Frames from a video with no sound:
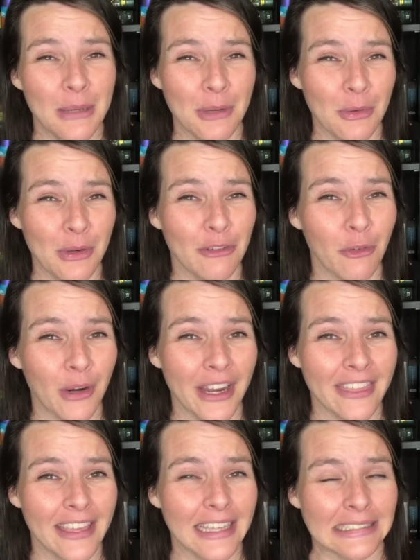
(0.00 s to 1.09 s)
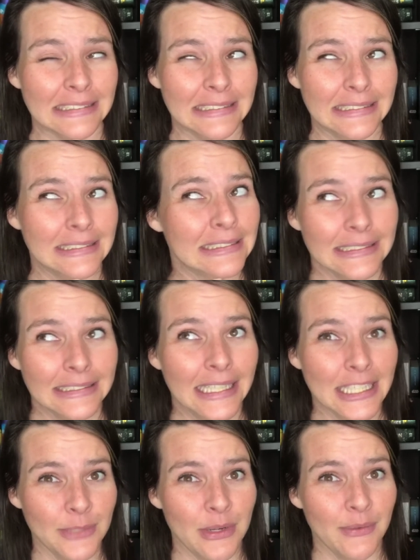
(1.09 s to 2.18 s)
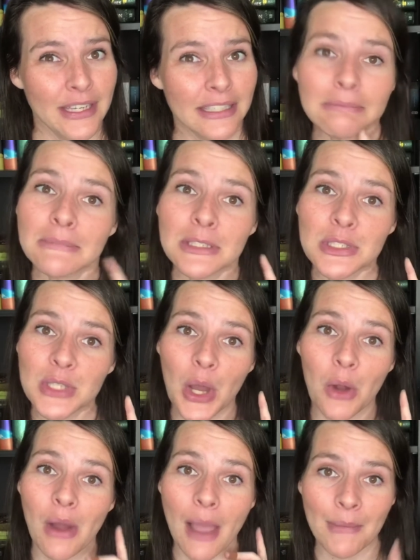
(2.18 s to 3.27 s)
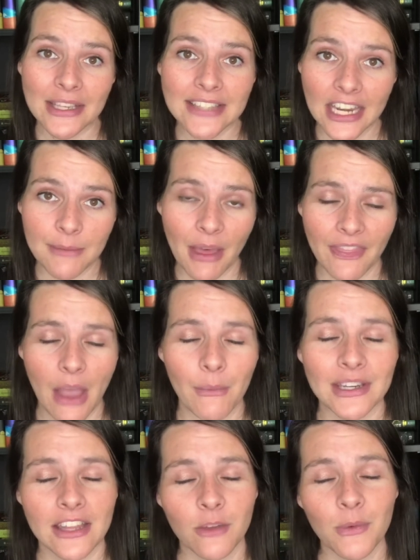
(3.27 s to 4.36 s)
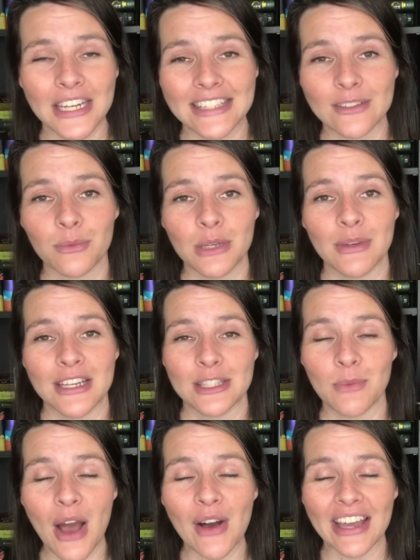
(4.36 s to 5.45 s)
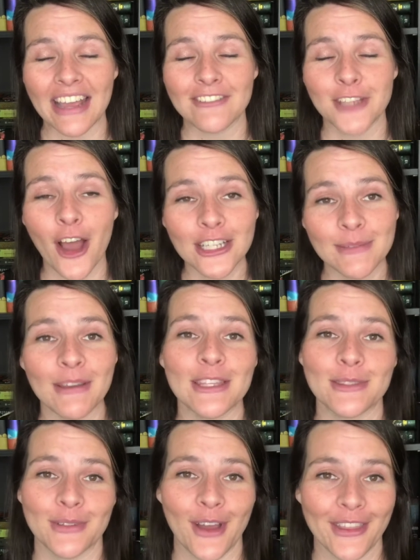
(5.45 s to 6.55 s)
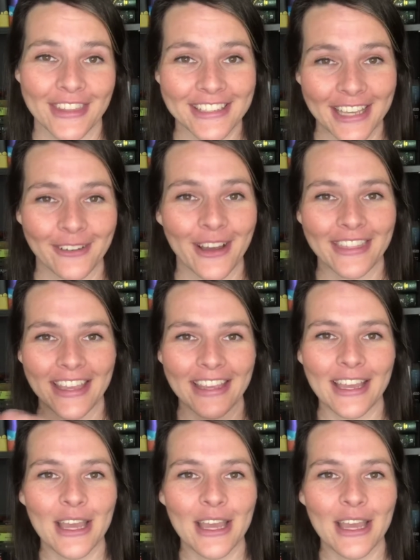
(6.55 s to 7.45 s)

number 3 or 4, I think, as a reread. So I'm excited about that one. Another one is a reread as well, and I've talked about this one on the channel. I think